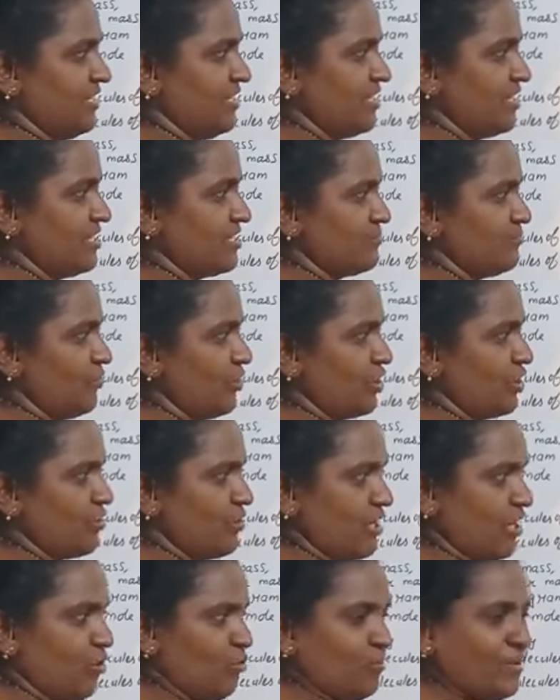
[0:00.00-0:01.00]
In this
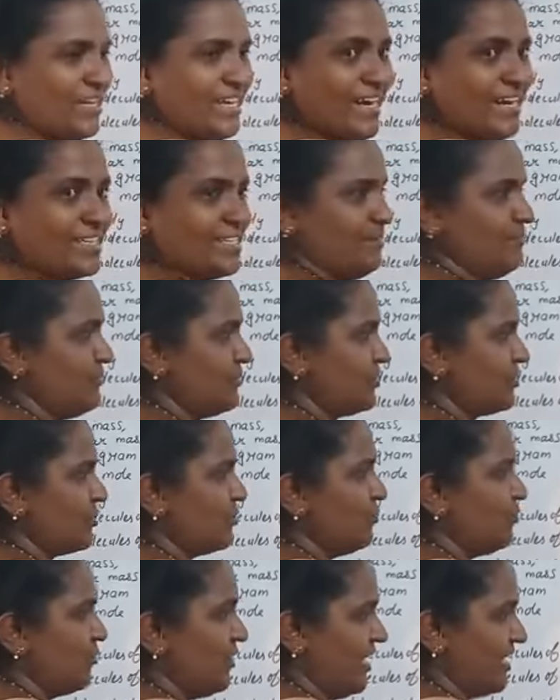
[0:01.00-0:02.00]
molecule, how many atoms?
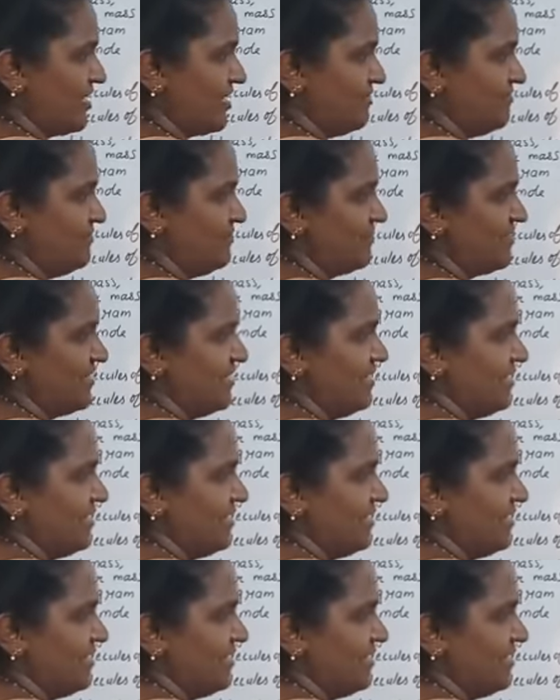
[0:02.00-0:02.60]
2 atoms.